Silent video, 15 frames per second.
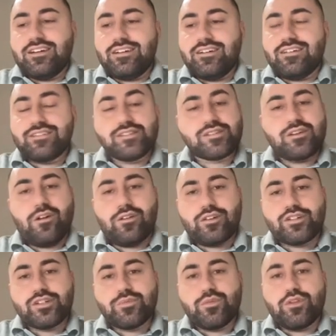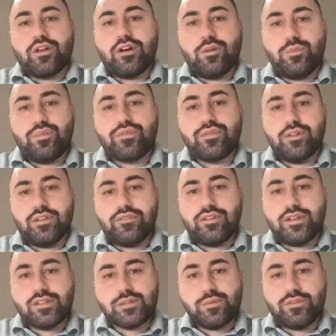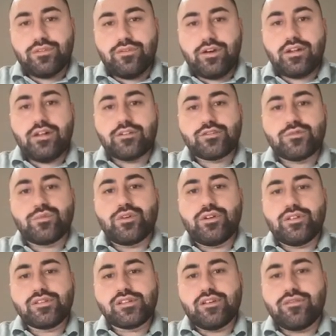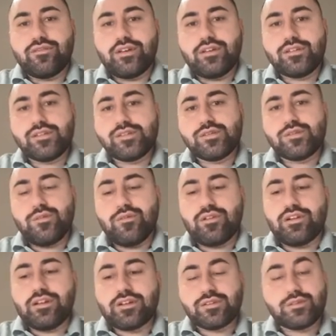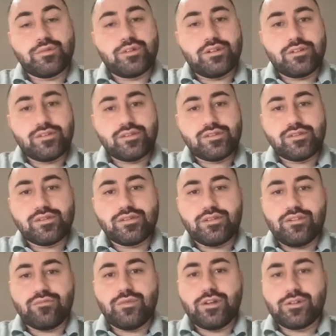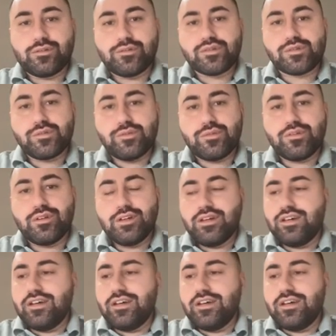This scholarship will help alleviate some of the financial burdens I face over the next 2 years of medical school,